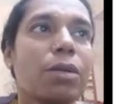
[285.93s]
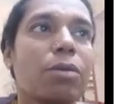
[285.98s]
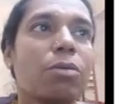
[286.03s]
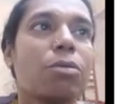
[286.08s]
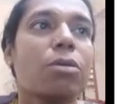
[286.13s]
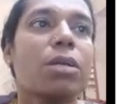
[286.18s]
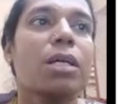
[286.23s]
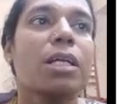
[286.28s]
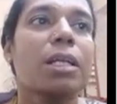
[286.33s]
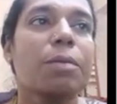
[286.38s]

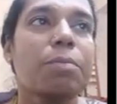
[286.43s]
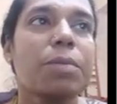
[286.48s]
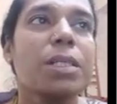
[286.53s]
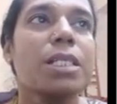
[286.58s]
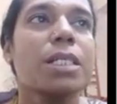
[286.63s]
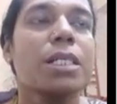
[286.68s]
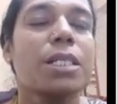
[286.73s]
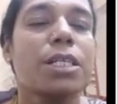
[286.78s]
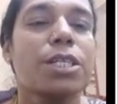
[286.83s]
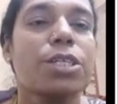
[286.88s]
or a
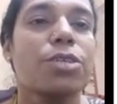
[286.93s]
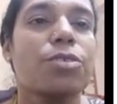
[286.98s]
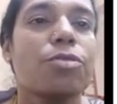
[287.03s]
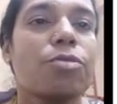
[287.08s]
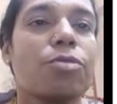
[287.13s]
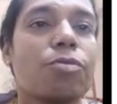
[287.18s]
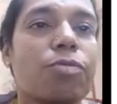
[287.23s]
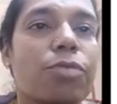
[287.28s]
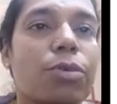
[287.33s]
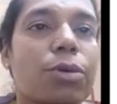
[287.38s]

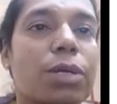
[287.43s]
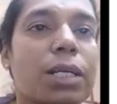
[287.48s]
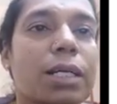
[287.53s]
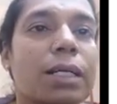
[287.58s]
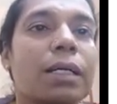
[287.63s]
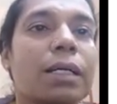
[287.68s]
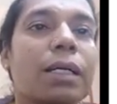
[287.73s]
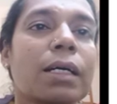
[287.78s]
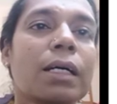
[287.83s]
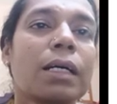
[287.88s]
representation for a